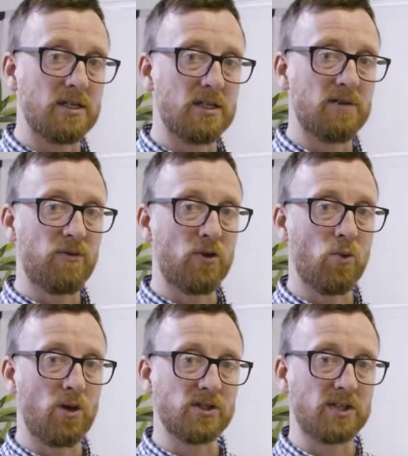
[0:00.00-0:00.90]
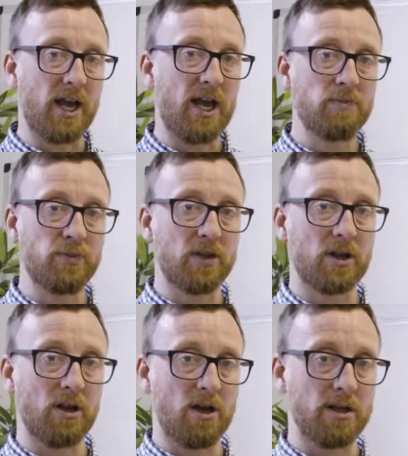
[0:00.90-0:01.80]
Dealflo wants to help the
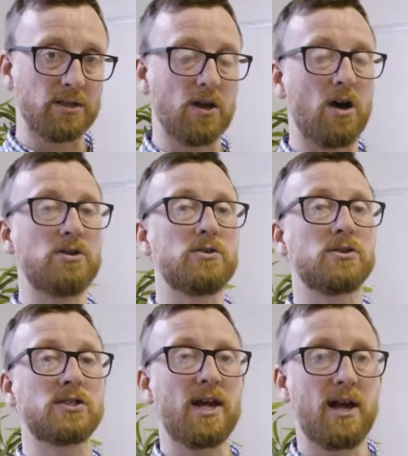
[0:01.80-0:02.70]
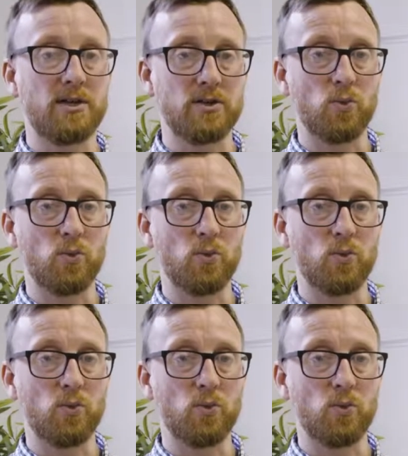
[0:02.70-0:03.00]
client to understand